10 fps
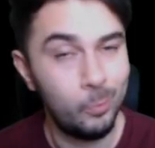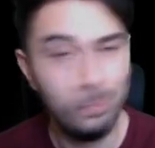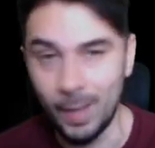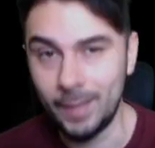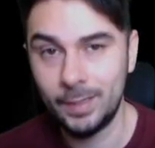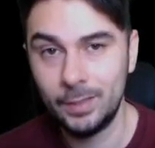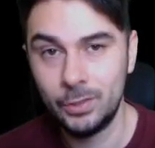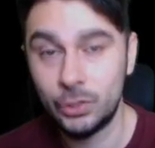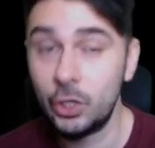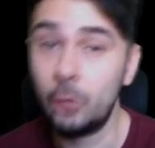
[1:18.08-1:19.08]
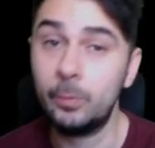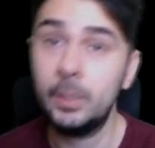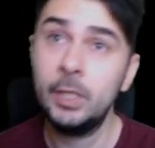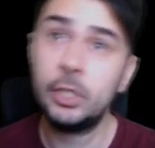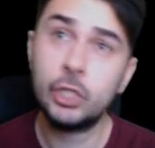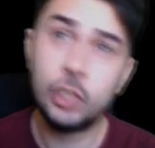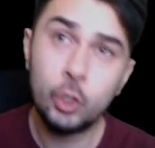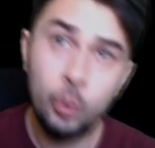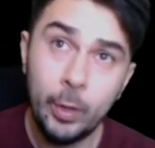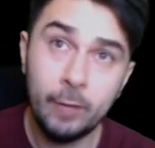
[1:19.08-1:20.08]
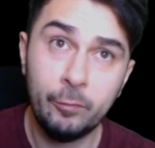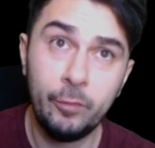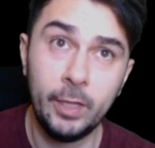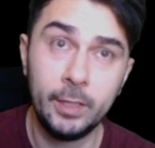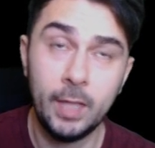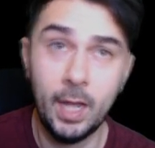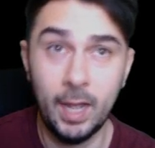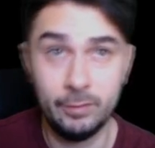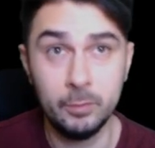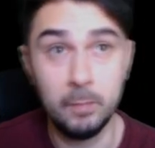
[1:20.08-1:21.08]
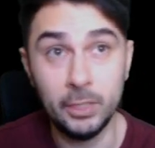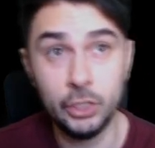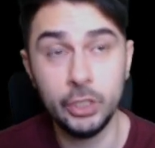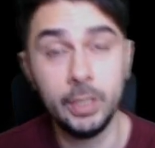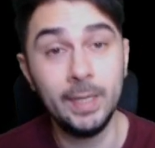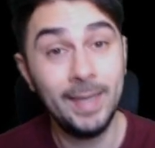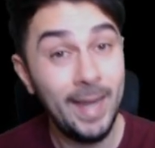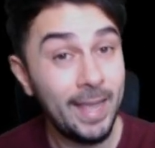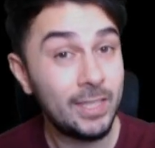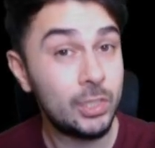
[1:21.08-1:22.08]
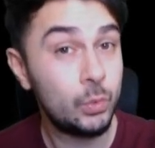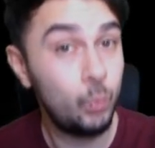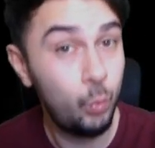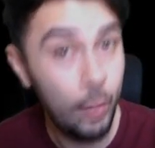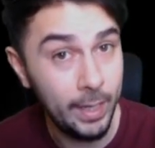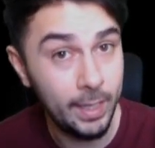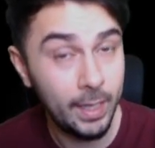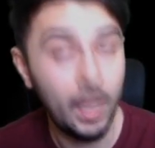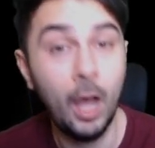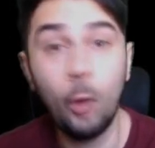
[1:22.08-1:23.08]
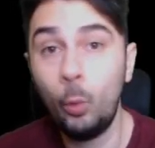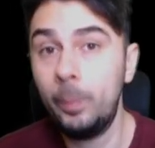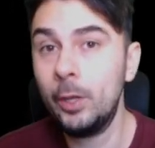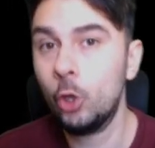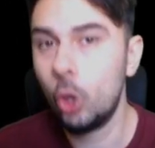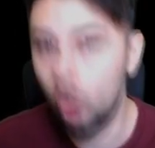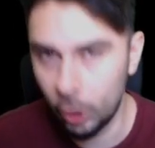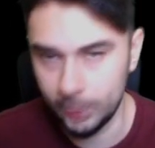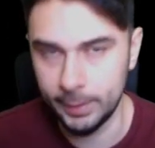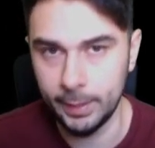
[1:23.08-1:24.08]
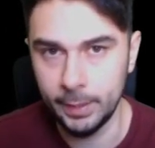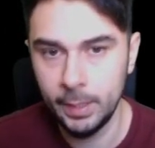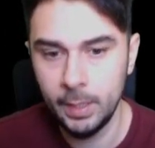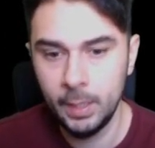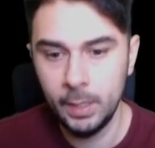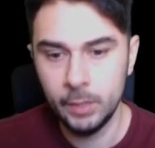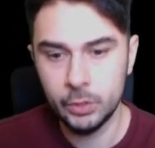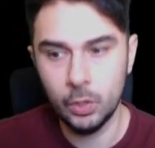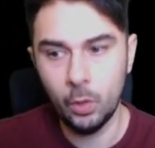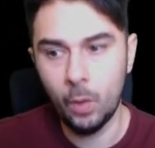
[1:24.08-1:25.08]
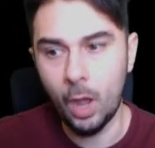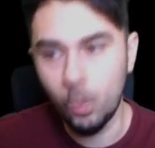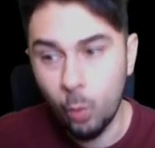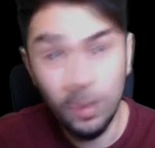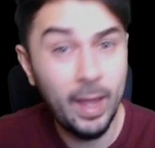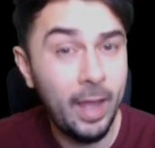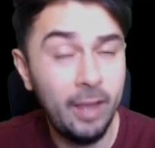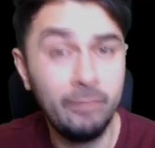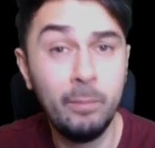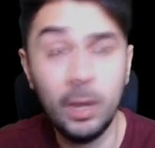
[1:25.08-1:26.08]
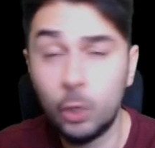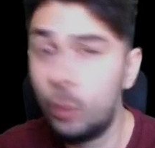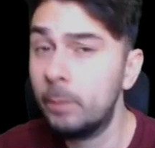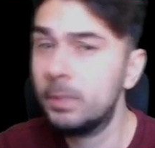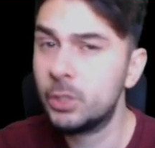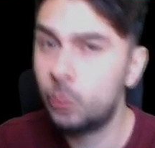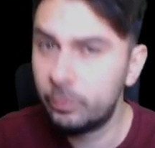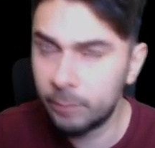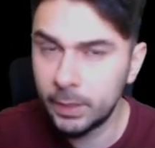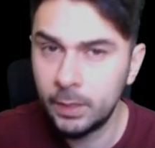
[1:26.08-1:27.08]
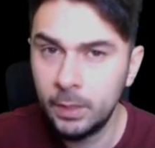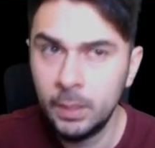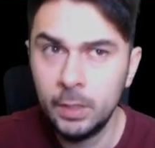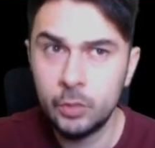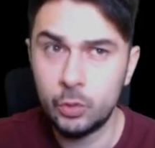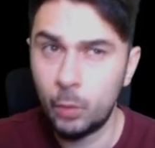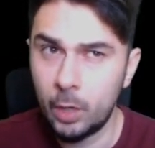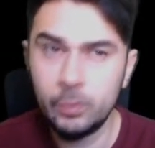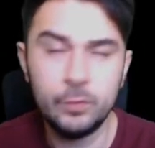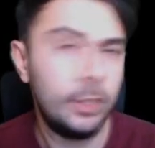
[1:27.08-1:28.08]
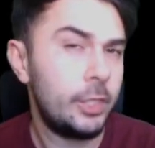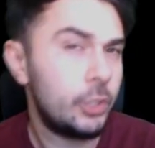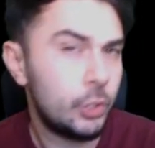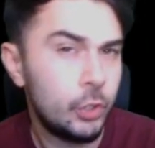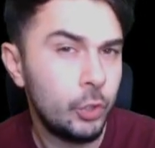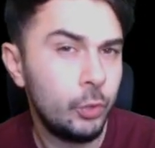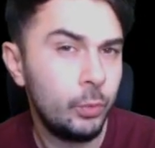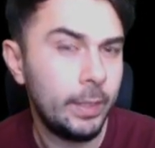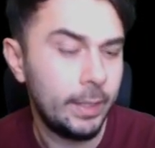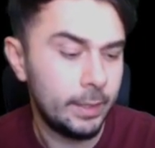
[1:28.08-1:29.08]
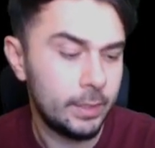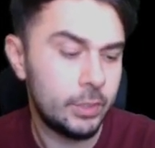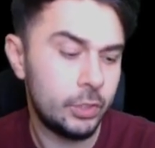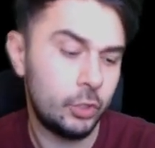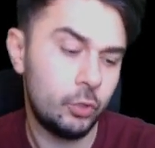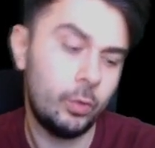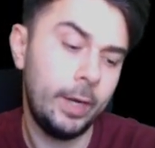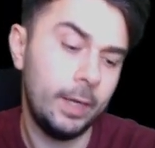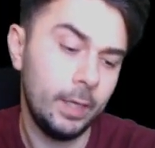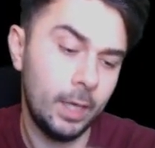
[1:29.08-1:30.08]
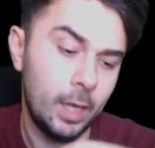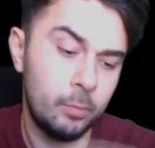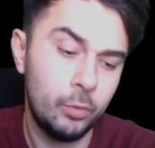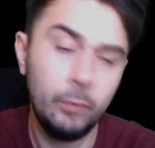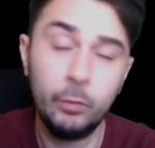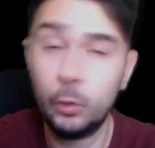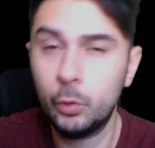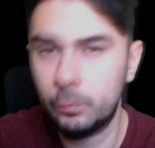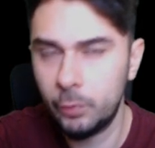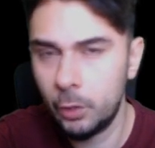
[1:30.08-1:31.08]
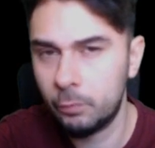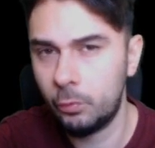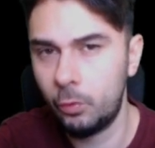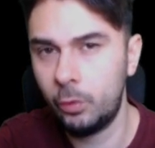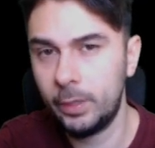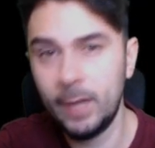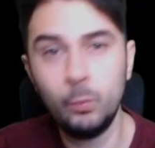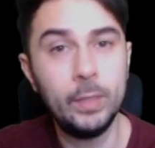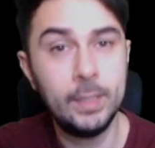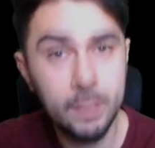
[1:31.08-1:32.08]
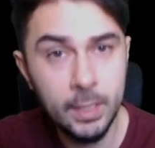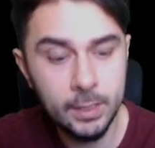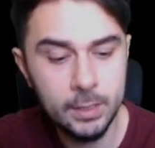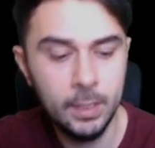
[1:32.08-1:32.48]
back. So just a quick thing that I have to mention. Next week I will be on a holiday, so I won't have my equipment with me. So what I was thinking to do is create like a pre-recorded video for game week 6